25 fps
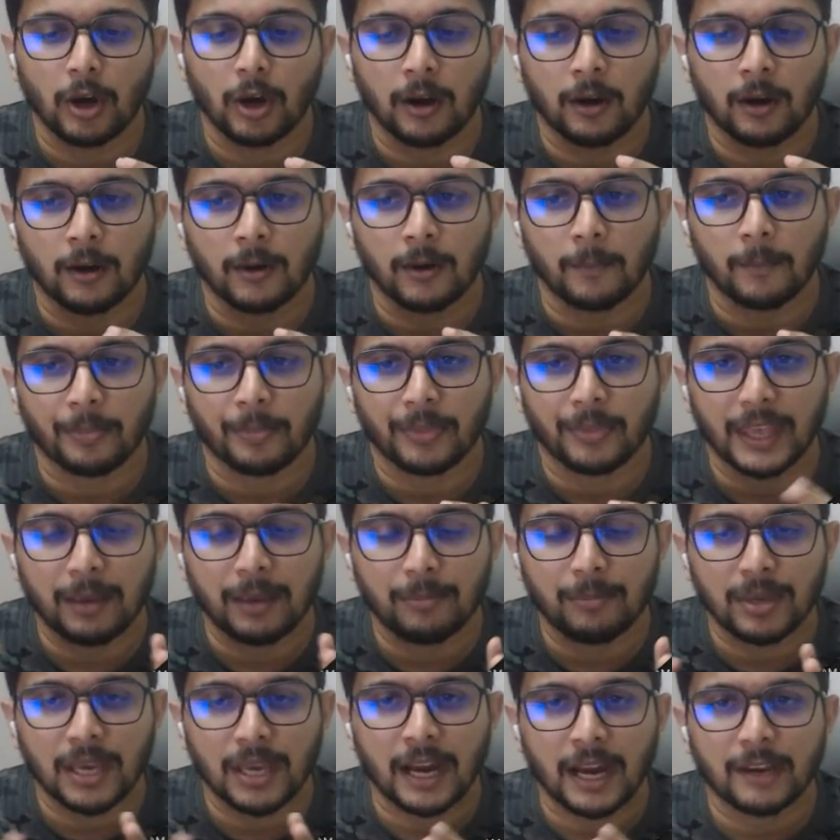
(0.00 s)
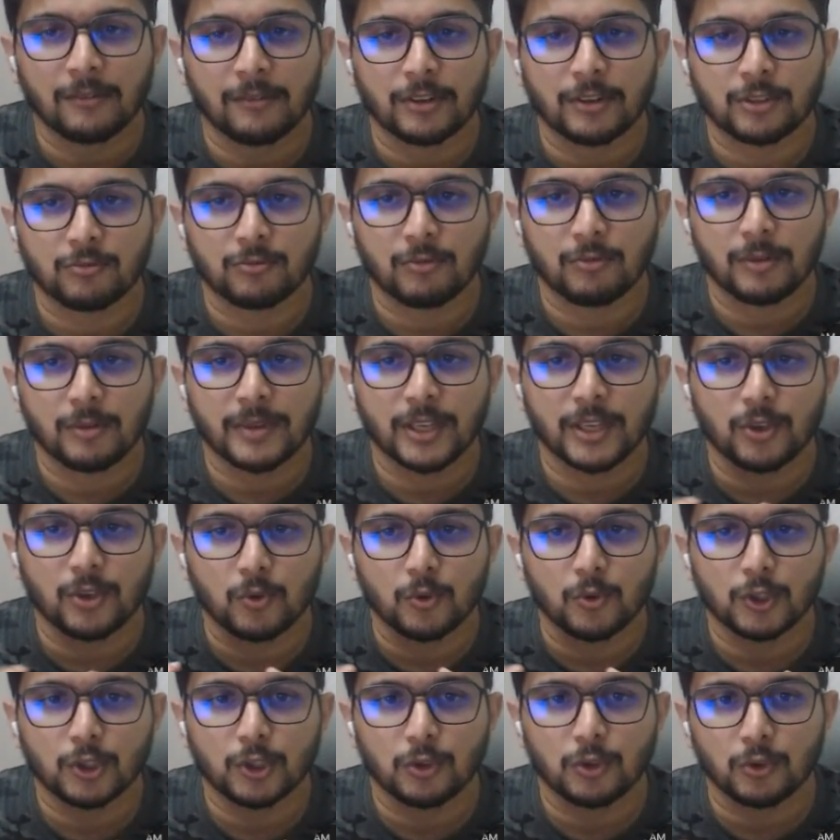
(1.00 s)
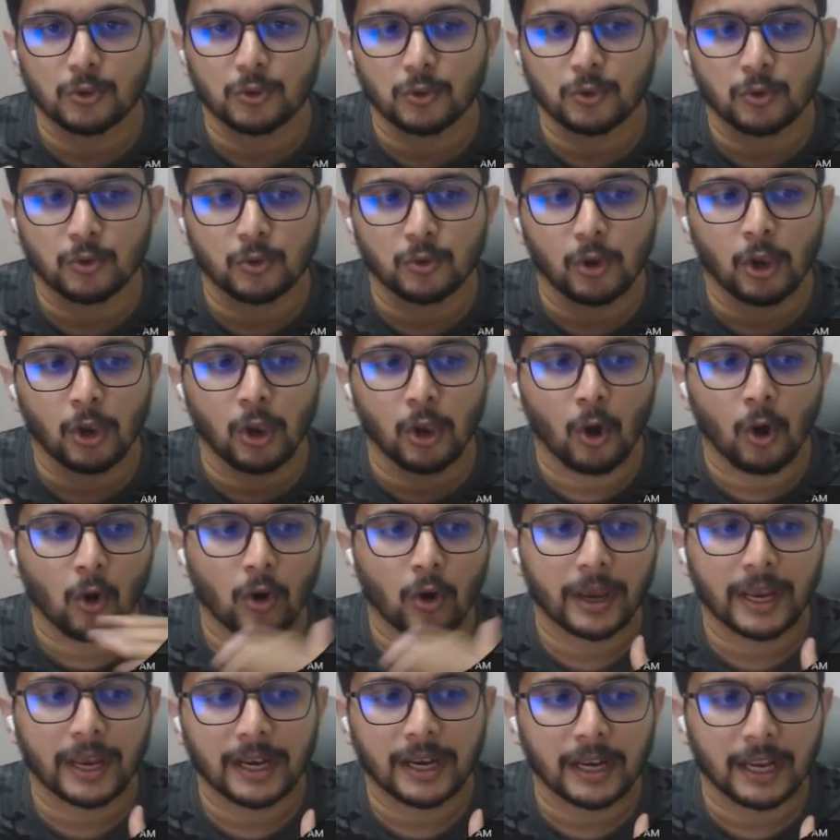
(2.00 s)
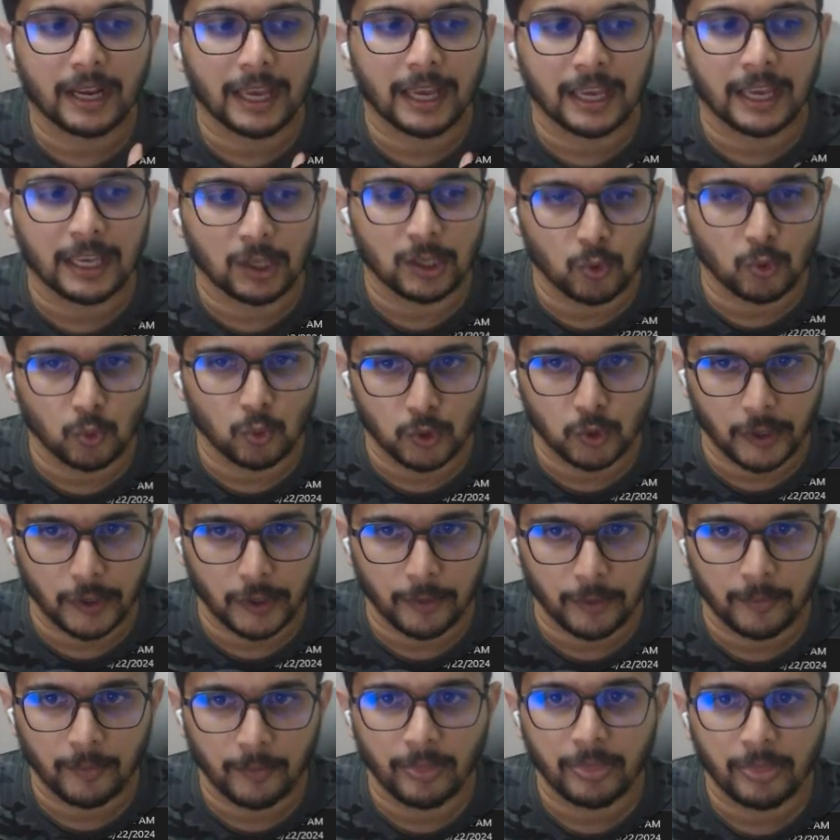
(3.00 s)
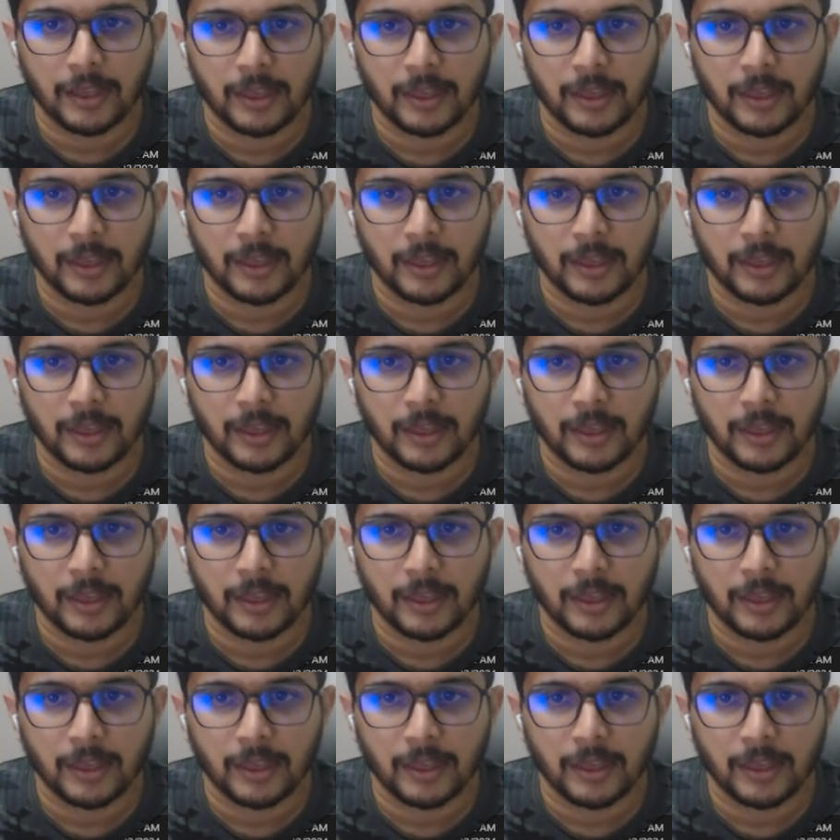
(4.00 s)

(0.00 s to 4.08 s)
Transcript: um, API which will be used to login a user.